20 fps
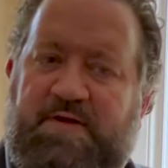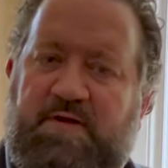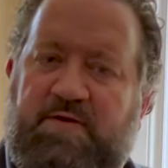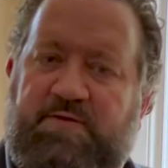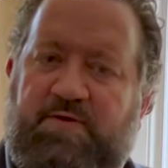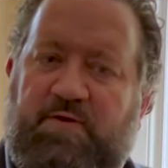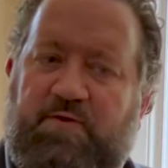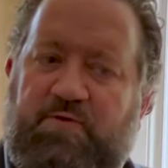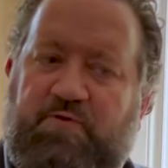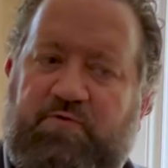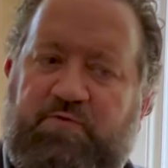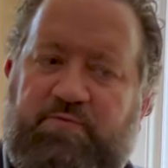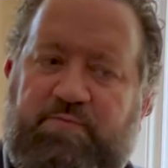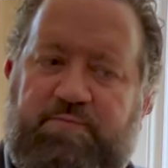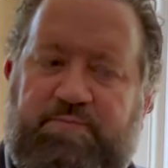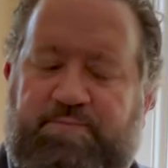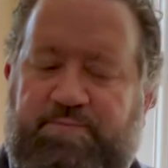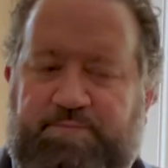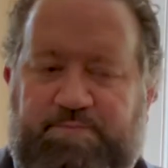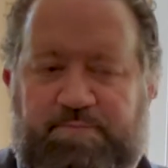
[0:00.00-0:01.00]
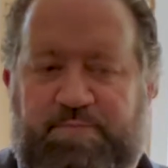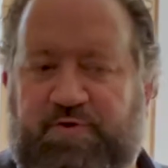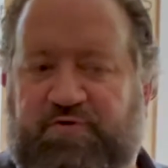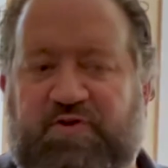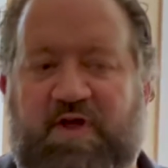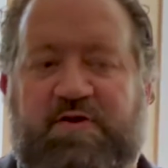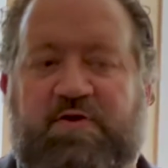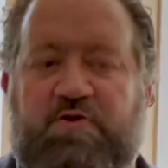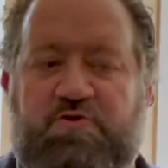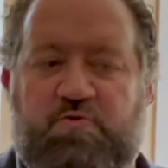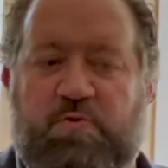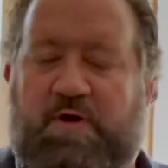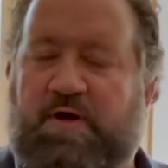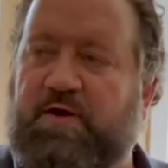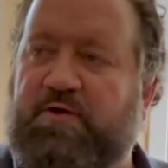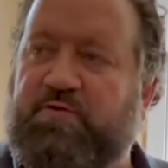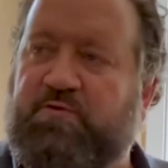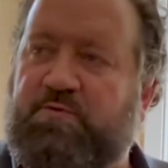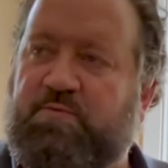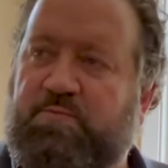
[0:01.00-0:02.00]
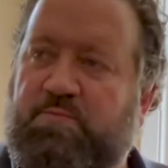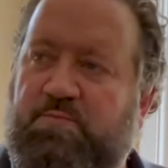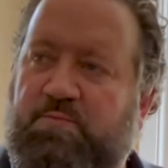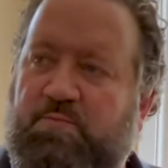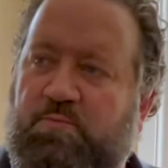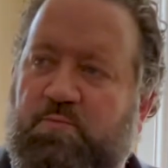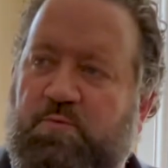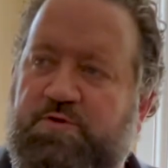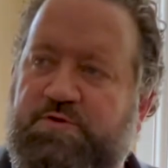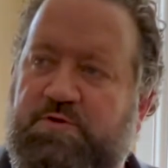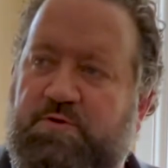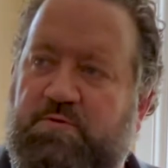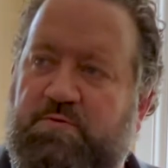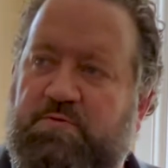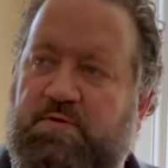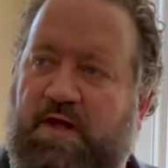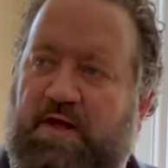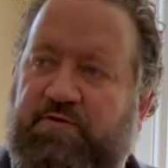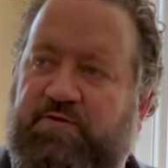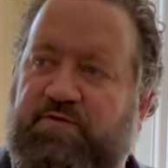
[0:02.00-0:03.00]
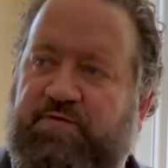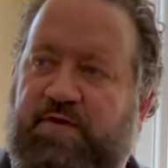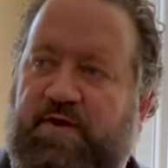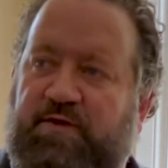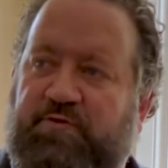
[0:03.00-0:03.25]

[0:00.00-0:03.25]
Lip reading: of those, percentage-wise, would you classify as